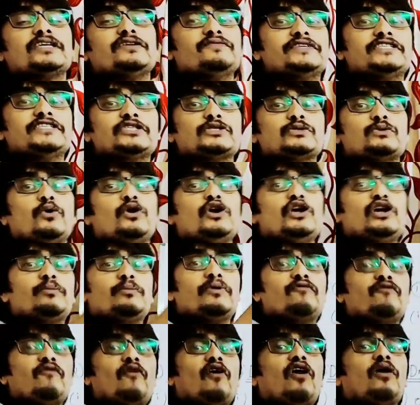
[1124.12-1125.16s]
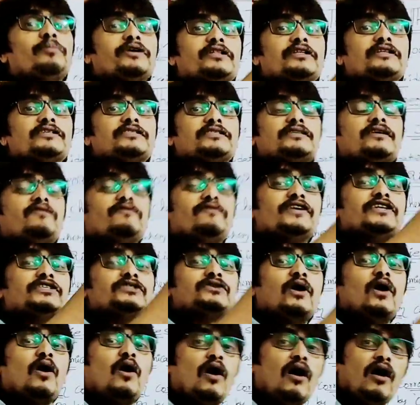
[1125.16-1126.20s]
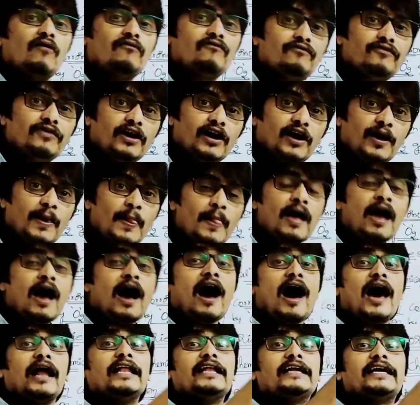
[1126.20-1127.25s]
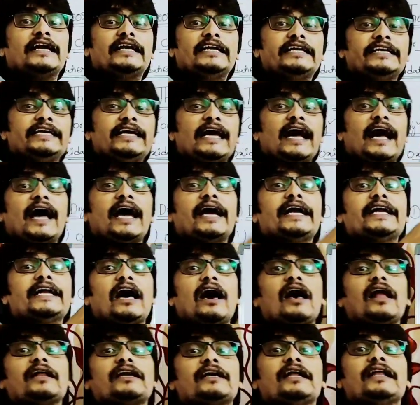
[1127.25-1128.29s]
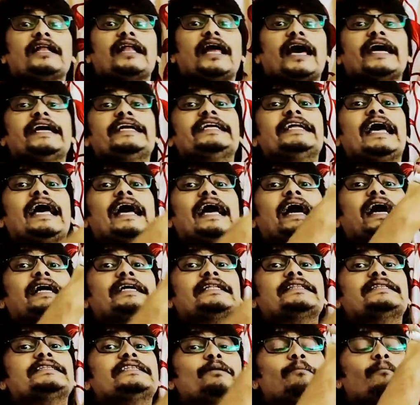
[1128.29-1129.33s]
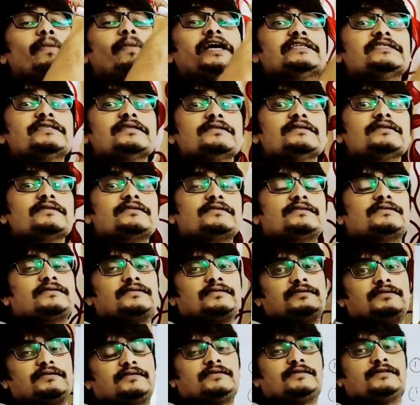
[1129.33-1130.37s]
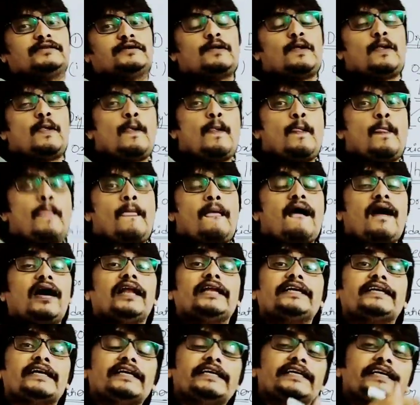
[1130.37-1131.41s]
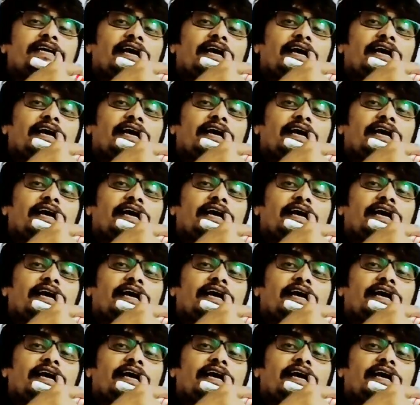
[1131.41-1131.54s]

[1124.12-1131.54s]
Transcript: which is going to be formed on the surface of alkali and alkaline earth metals. Alkali